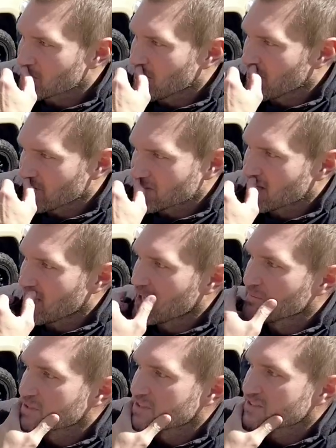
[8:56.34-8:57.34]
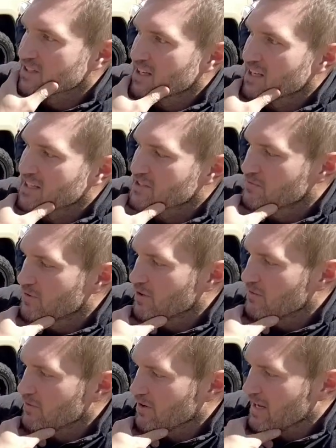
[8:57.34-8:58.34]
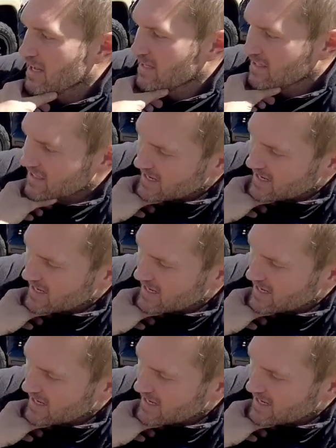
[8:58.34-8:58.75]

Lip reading: all the time. It's very, very handy to